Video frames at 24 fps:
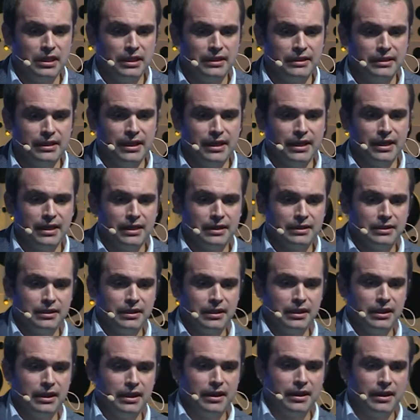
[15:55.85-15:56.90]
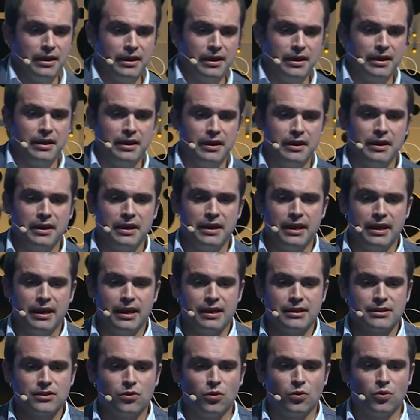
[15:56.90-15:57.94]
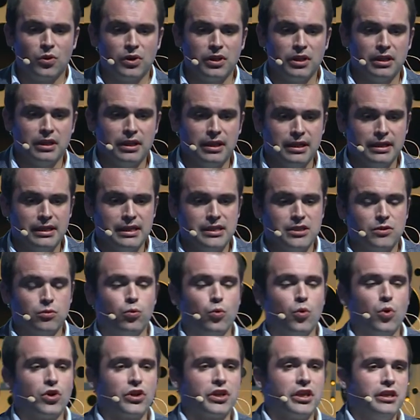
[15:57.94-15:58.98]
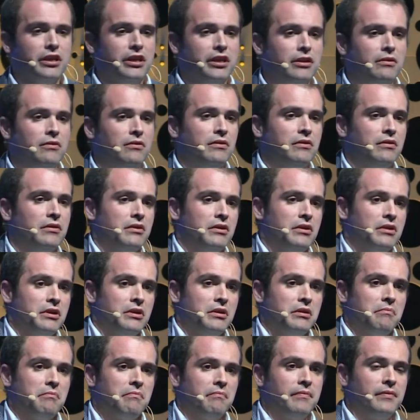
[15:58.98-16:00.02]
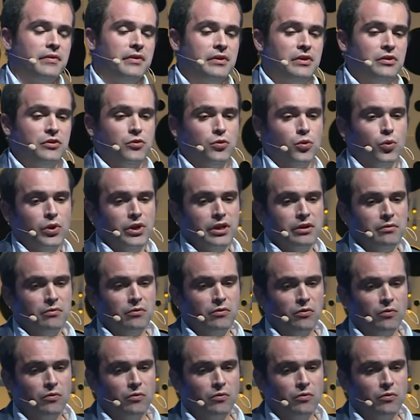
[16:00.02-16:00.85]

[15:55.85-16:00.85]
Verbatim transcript: that uh, has already is working in doing